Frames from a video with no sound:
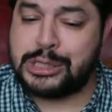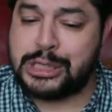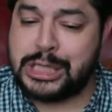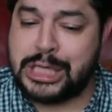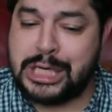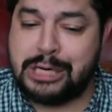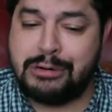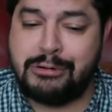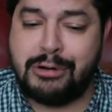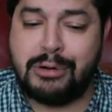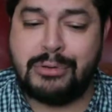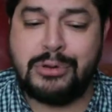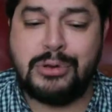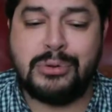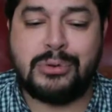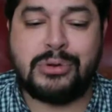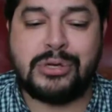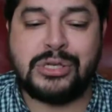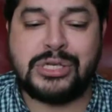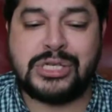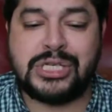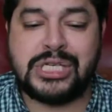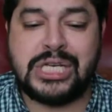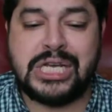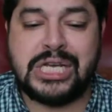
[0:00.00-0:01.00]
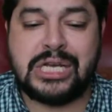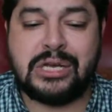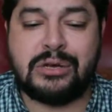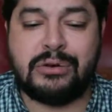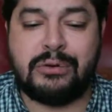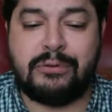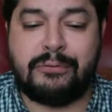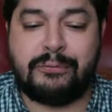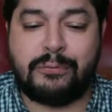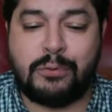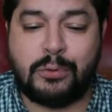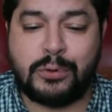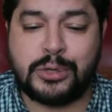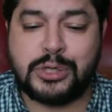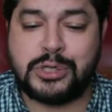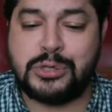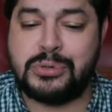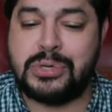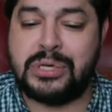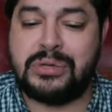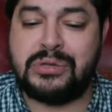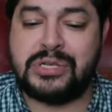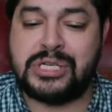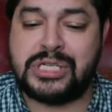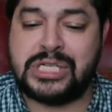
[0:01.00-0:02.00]
hero, you can seek your fortune
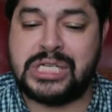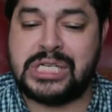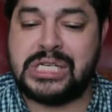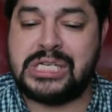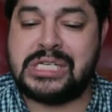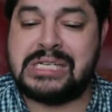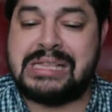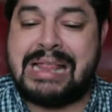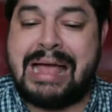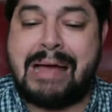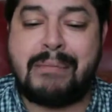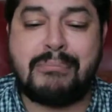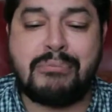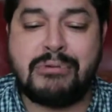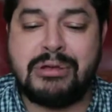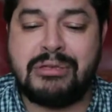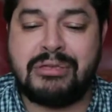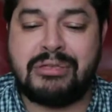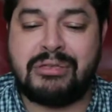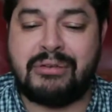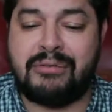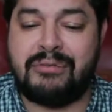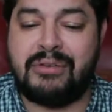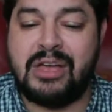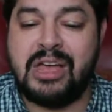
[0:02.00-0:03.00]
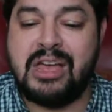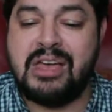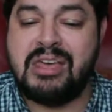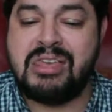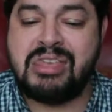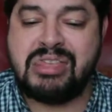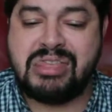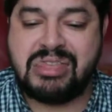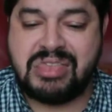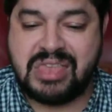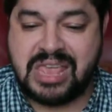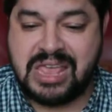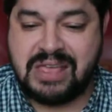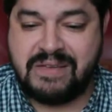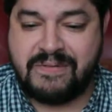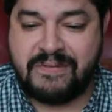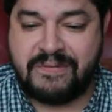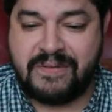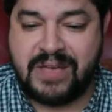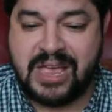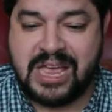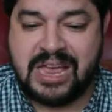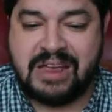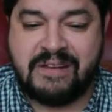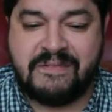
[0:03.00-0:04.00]
in the city's labyrinth of
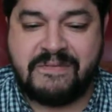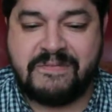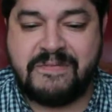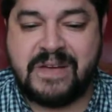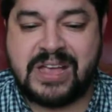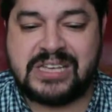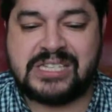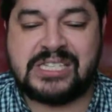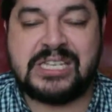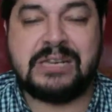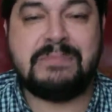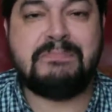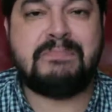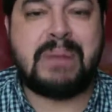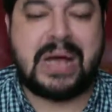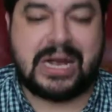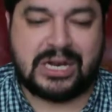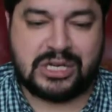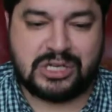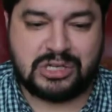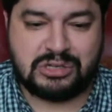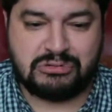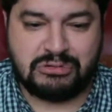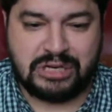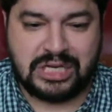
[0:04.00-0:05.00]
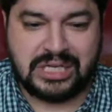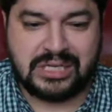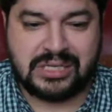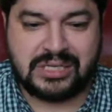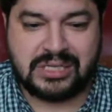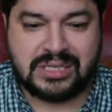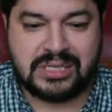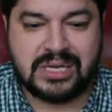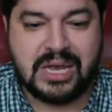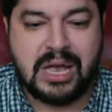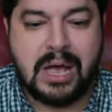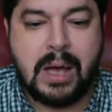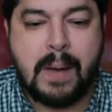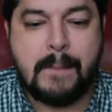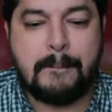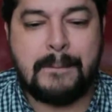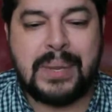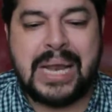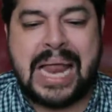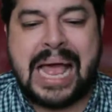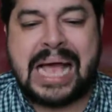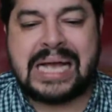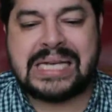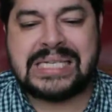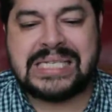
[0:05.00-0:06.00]
thief-infested backstreets.
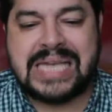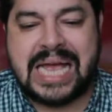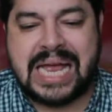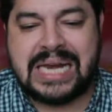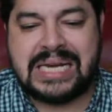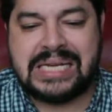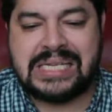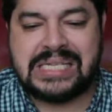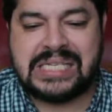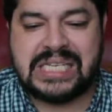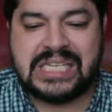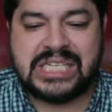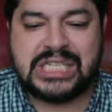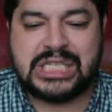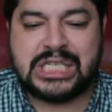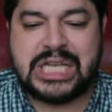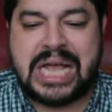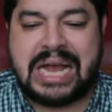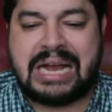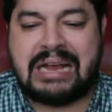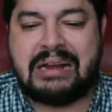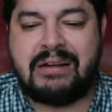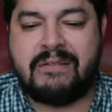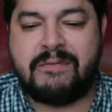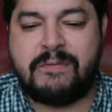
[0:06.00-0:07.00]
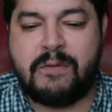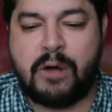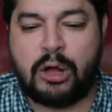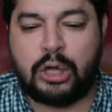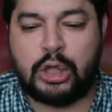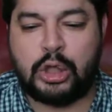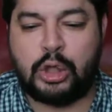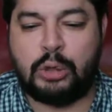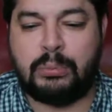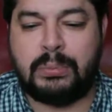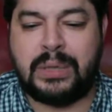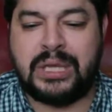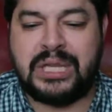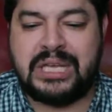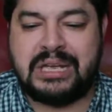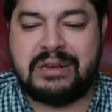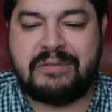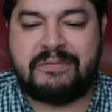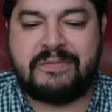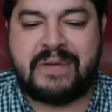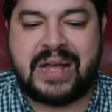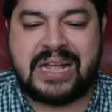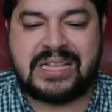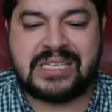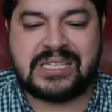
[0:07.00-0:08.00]
BLACKSAND is the second volume in the
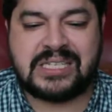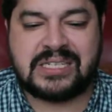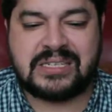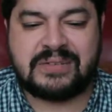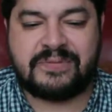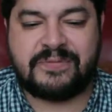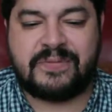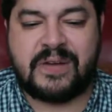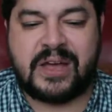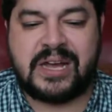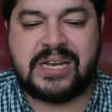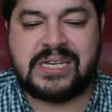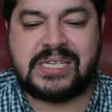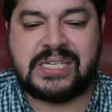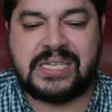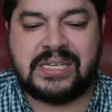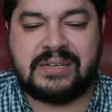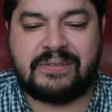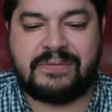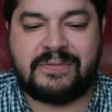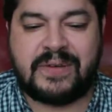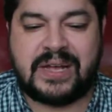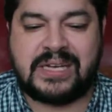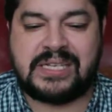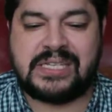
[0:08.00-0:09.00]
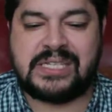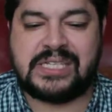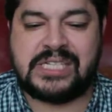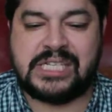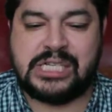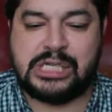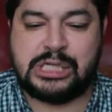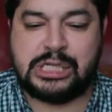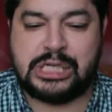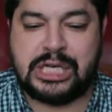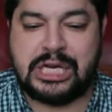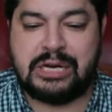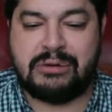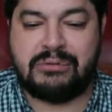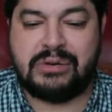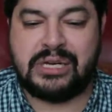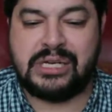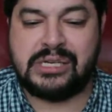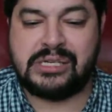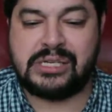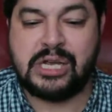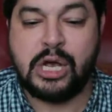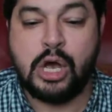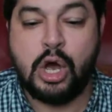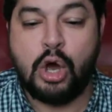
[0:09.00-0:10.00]
Advanced Fighting Fantasy
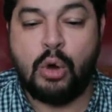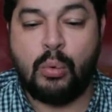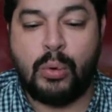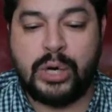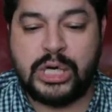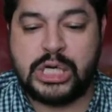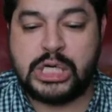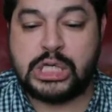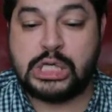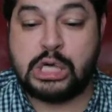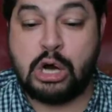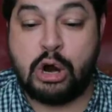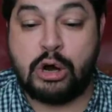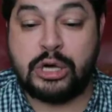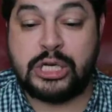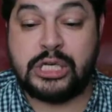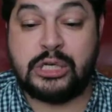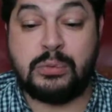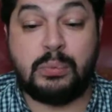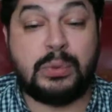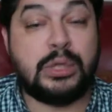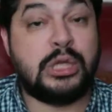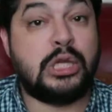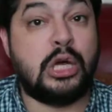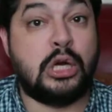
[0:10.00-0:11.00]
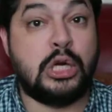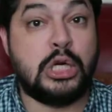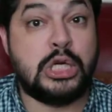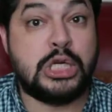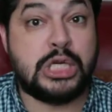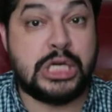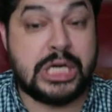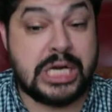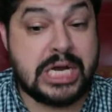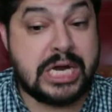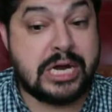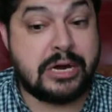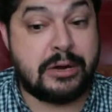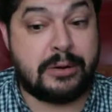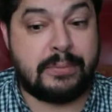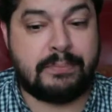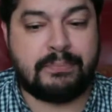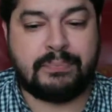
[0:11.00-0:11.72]
series, which started with Dungeoneer.